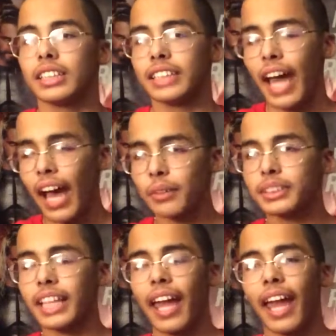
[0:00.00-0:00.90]
the house
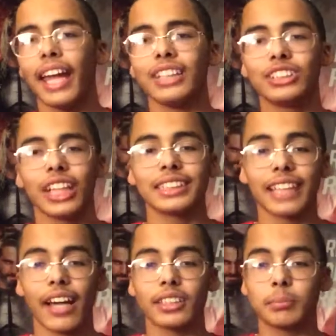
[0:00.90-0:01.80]
that AJ
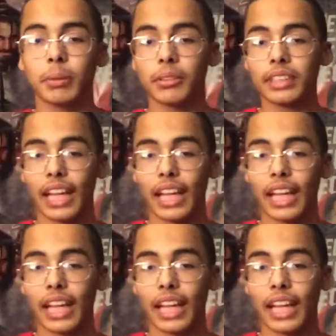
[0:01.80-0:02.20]
Styles built.